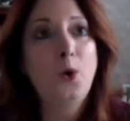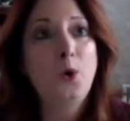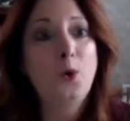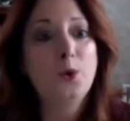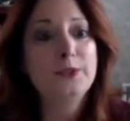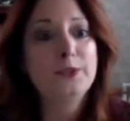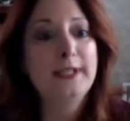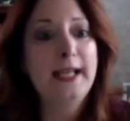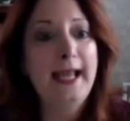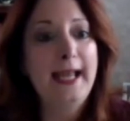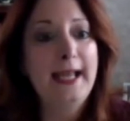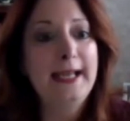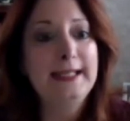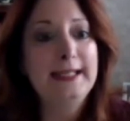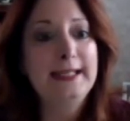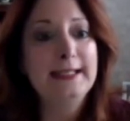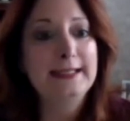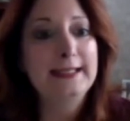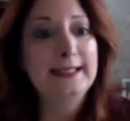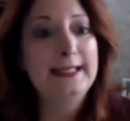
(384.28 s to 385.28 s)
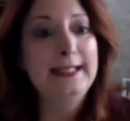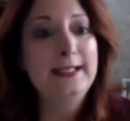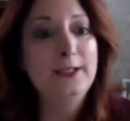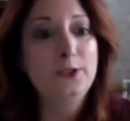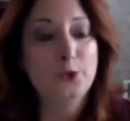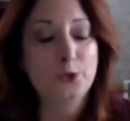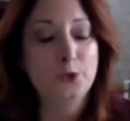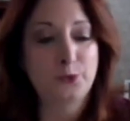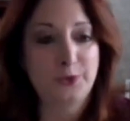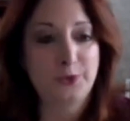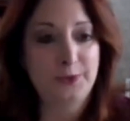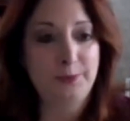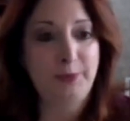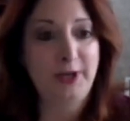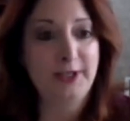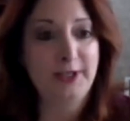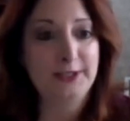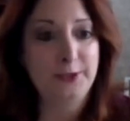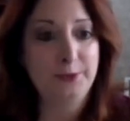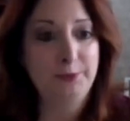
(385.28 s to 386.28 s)
hold any legal
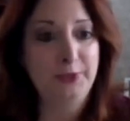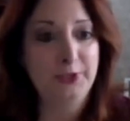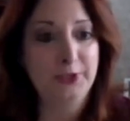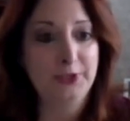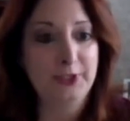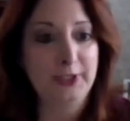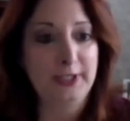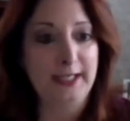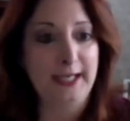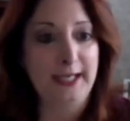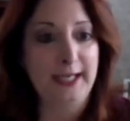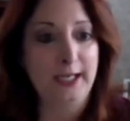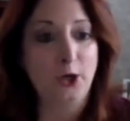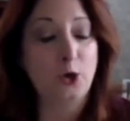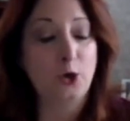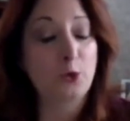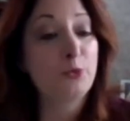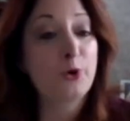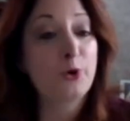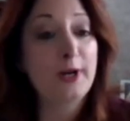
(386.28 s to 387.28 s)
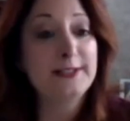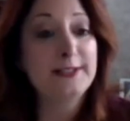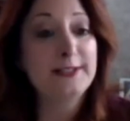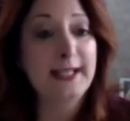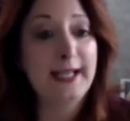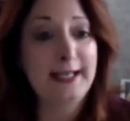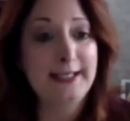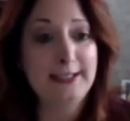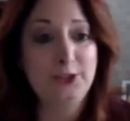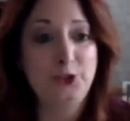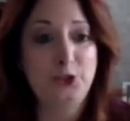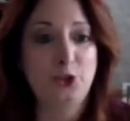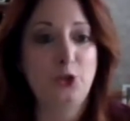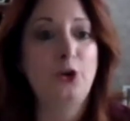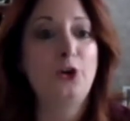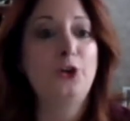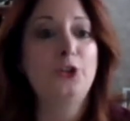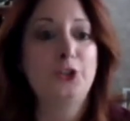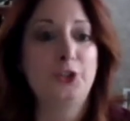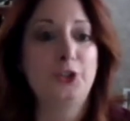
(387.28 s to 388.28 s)
responsibility or press any
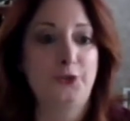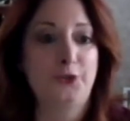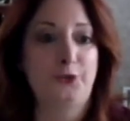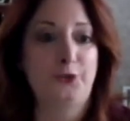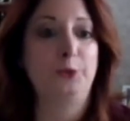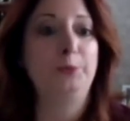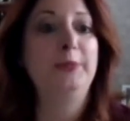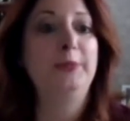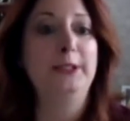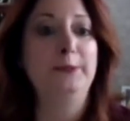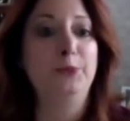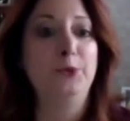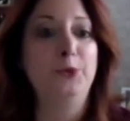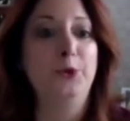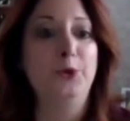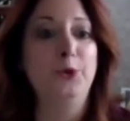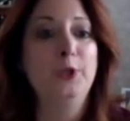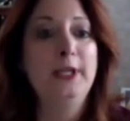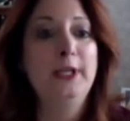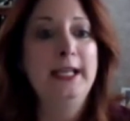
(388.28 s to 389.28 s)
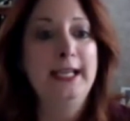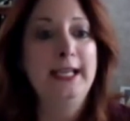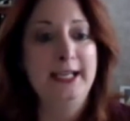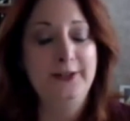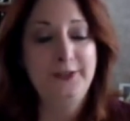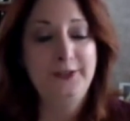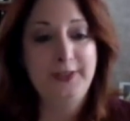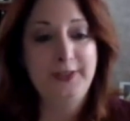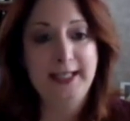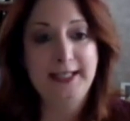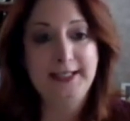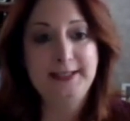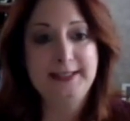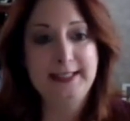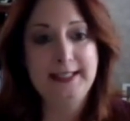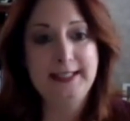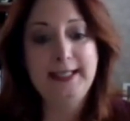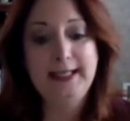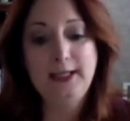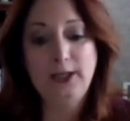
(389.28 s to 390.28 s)
charges for people if they
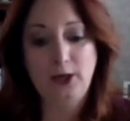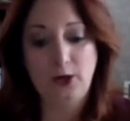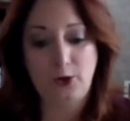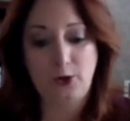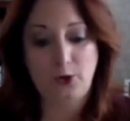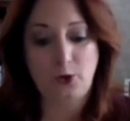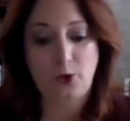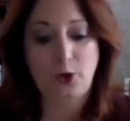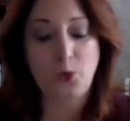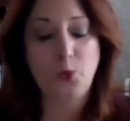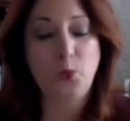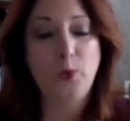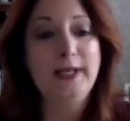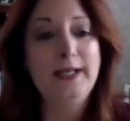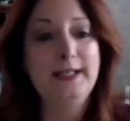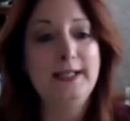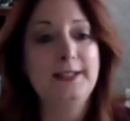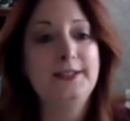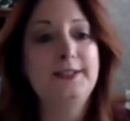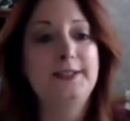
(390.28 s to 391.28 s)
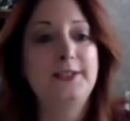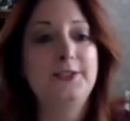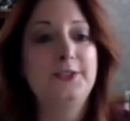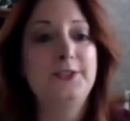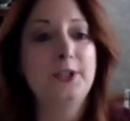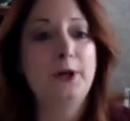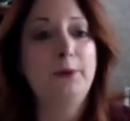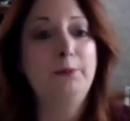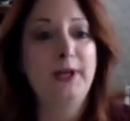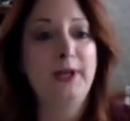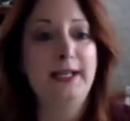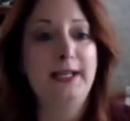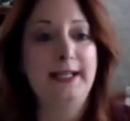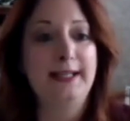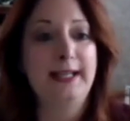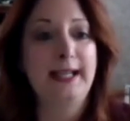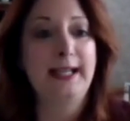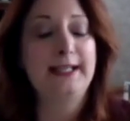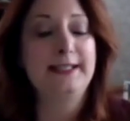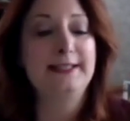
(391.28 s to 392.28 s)
see or witness to somebody
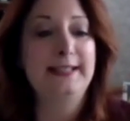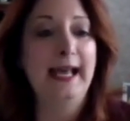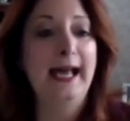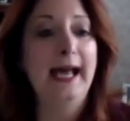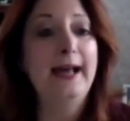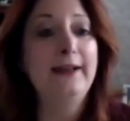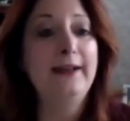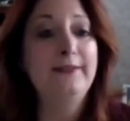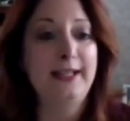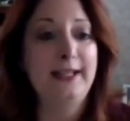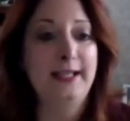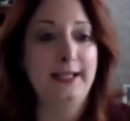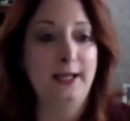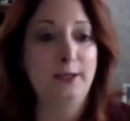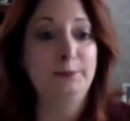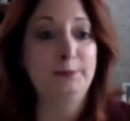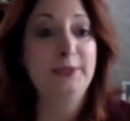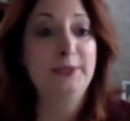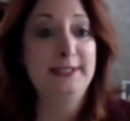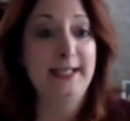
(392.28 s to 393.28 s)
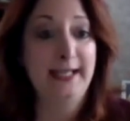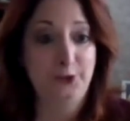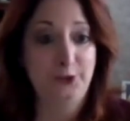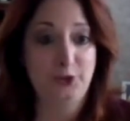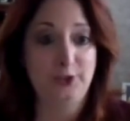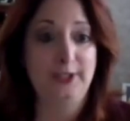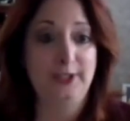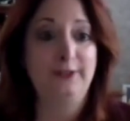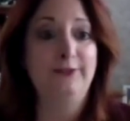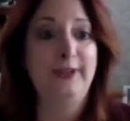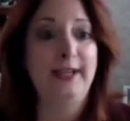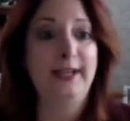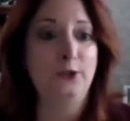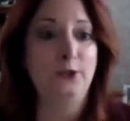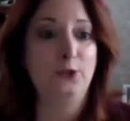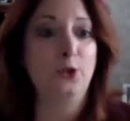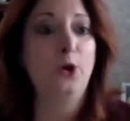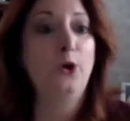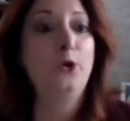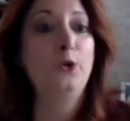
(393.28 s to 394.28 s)
that is having a potentially
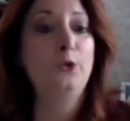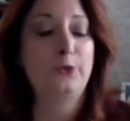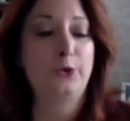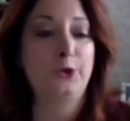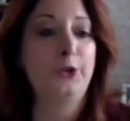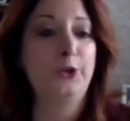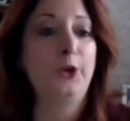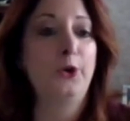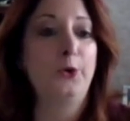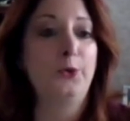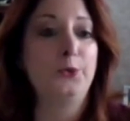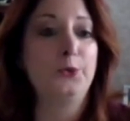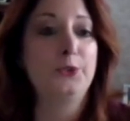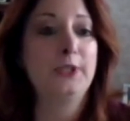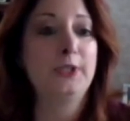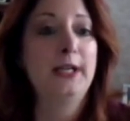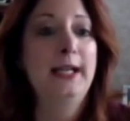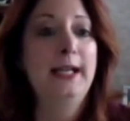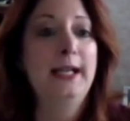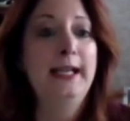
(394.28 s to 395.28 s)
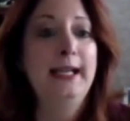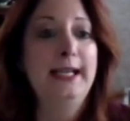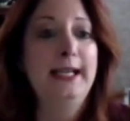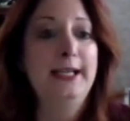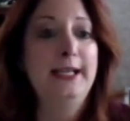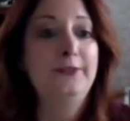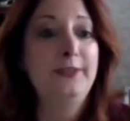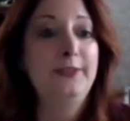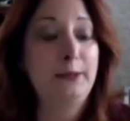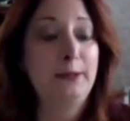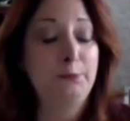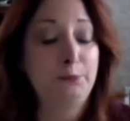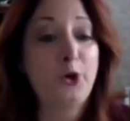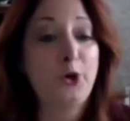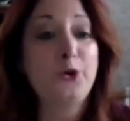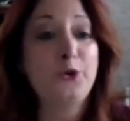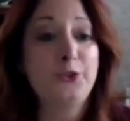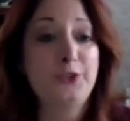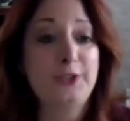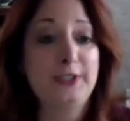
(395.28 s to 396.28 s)
fatal overdose. If that
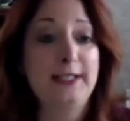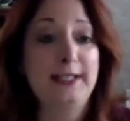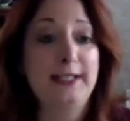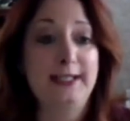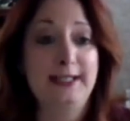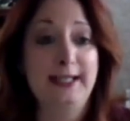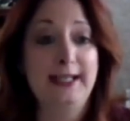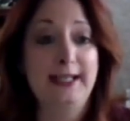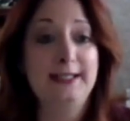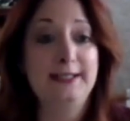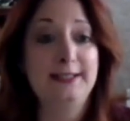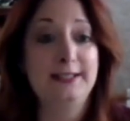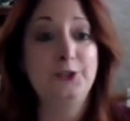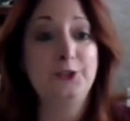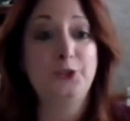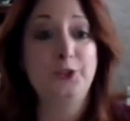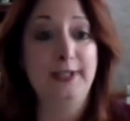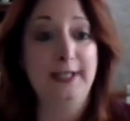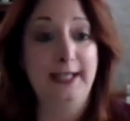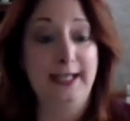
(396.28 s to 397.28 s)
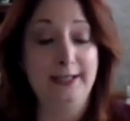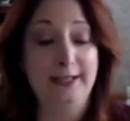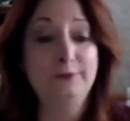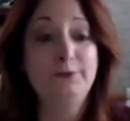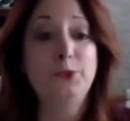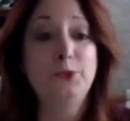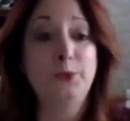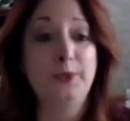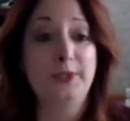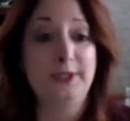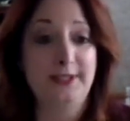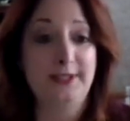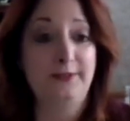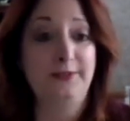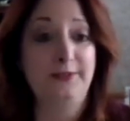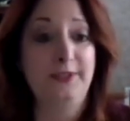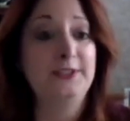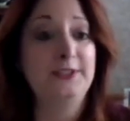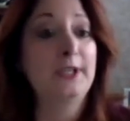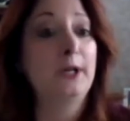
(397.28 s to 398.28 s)
person is under the influence
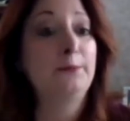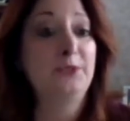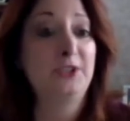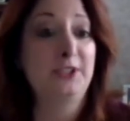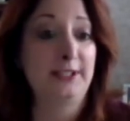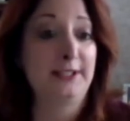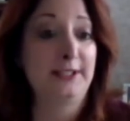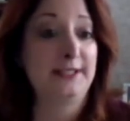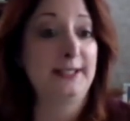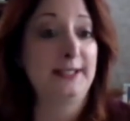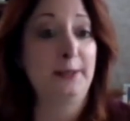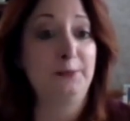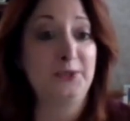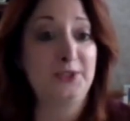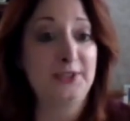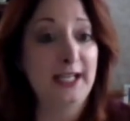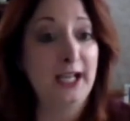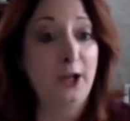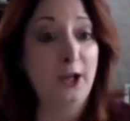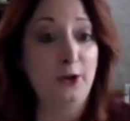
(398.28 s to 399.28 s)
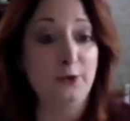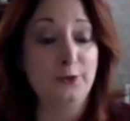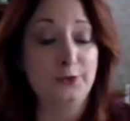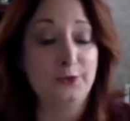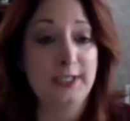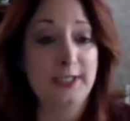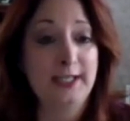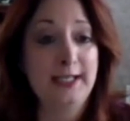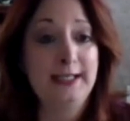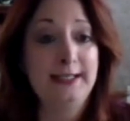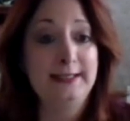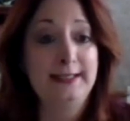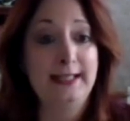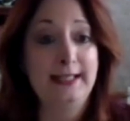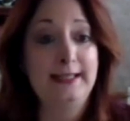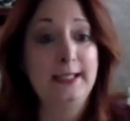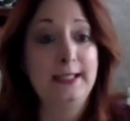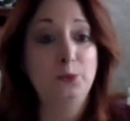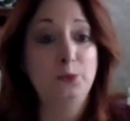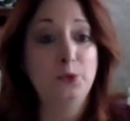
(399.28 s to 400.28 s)
of the substance themselves,
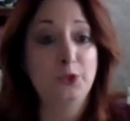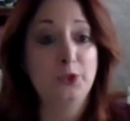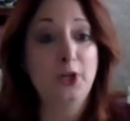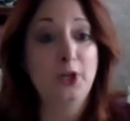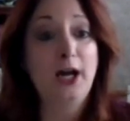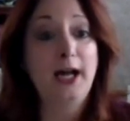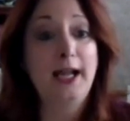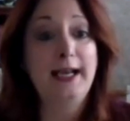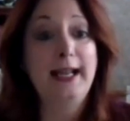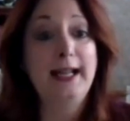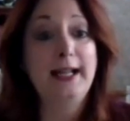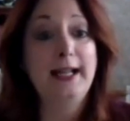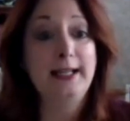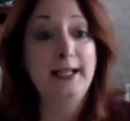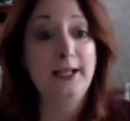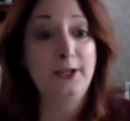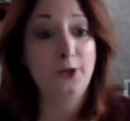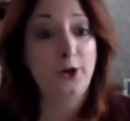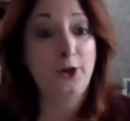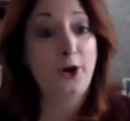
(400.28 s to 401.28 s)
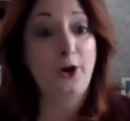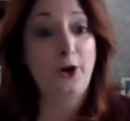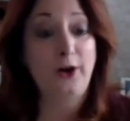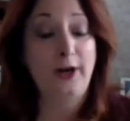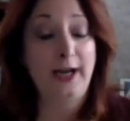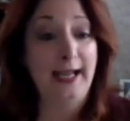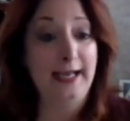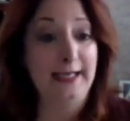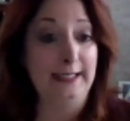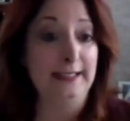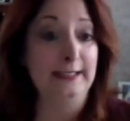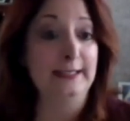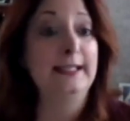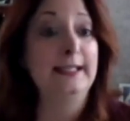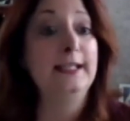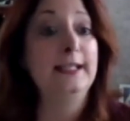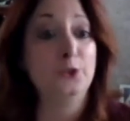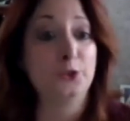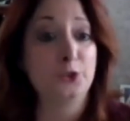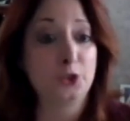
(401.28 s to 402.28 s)
that they will not incur any
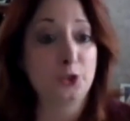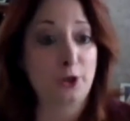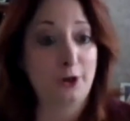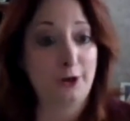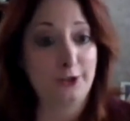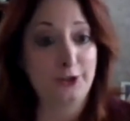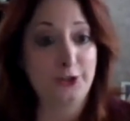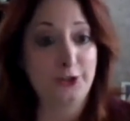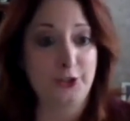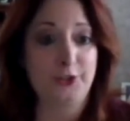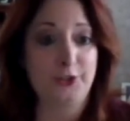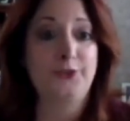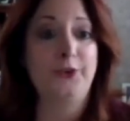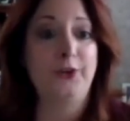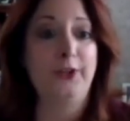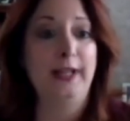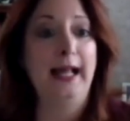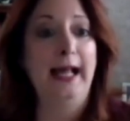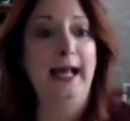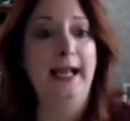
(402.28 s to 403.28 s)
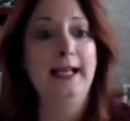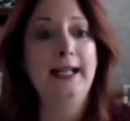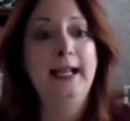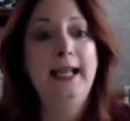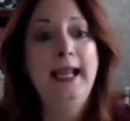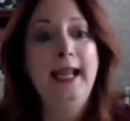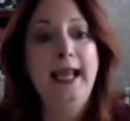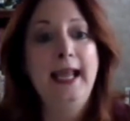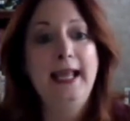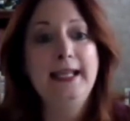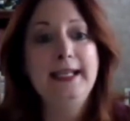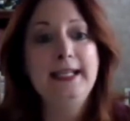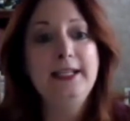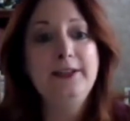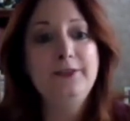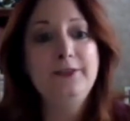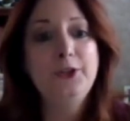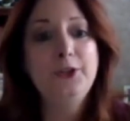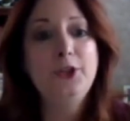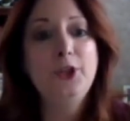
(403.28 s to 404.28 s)
legal charges for that. And
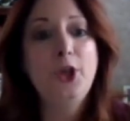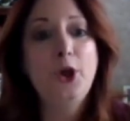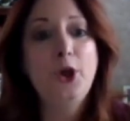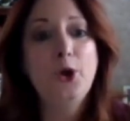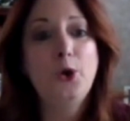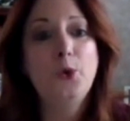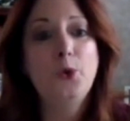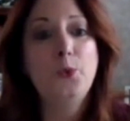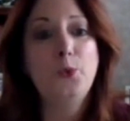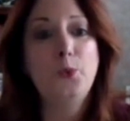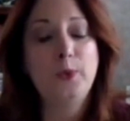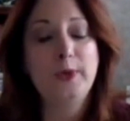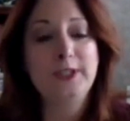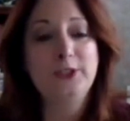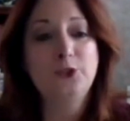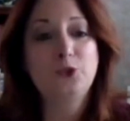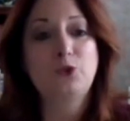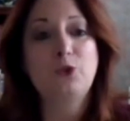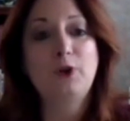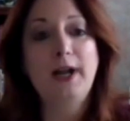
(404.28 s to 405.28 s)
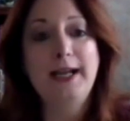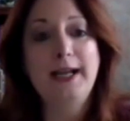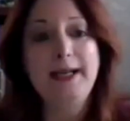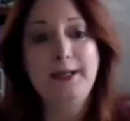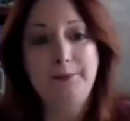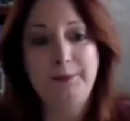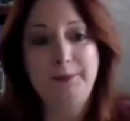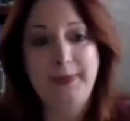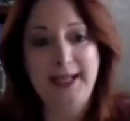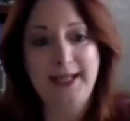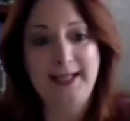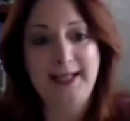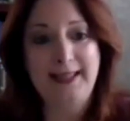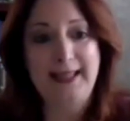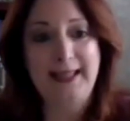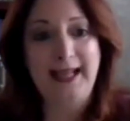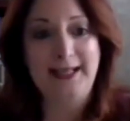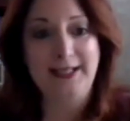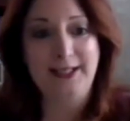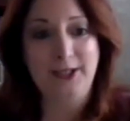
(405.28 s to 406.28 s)
even though we try to make
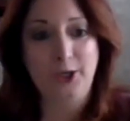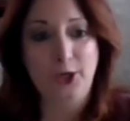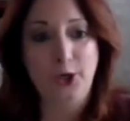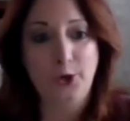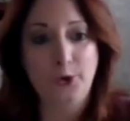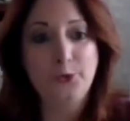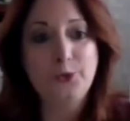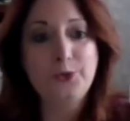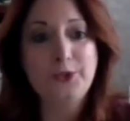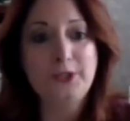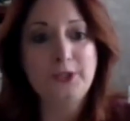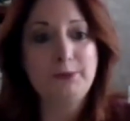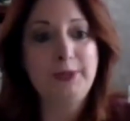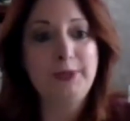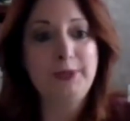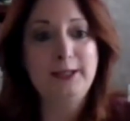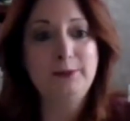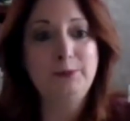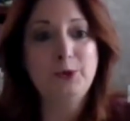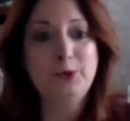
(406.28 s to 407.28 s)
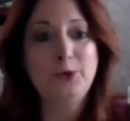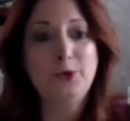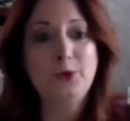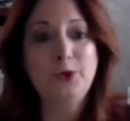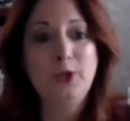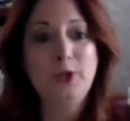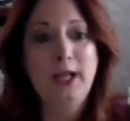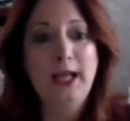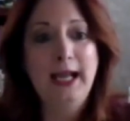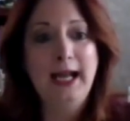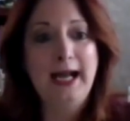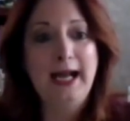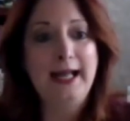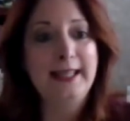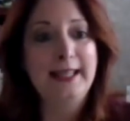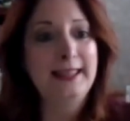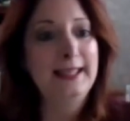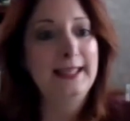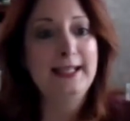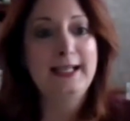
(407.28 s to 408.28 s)
that known to people,
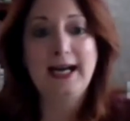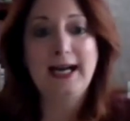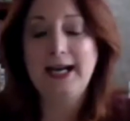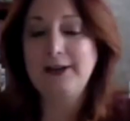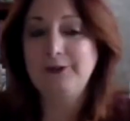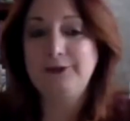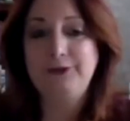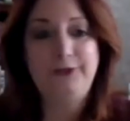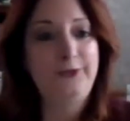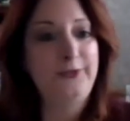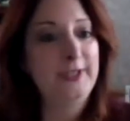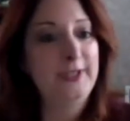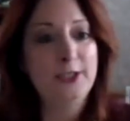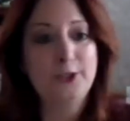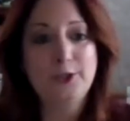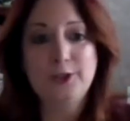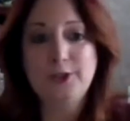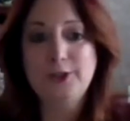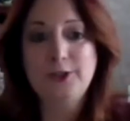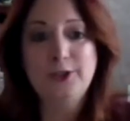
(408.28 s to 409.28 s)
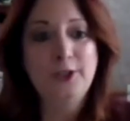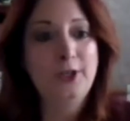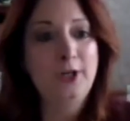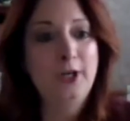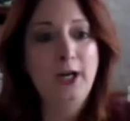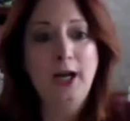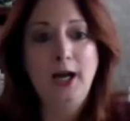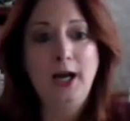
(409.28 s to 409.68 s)
I think out of fear,